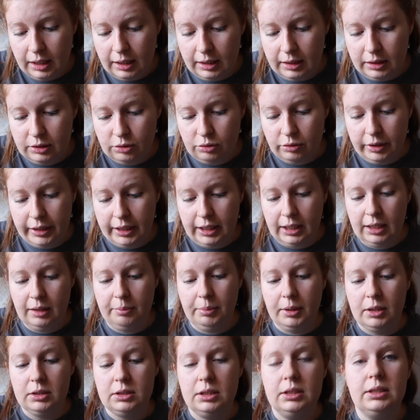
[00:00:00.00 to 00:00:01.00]
that is really
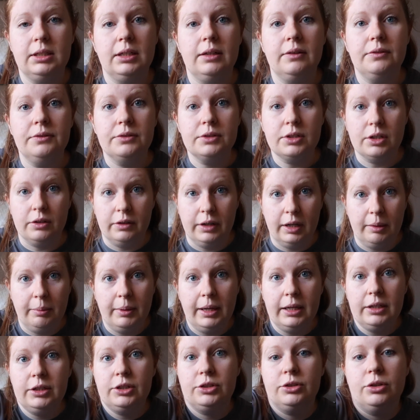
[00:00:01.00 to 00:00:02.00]
positive. Sorry,
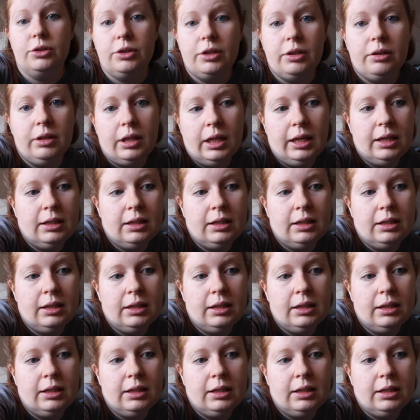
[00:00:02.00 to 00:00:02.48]
but show you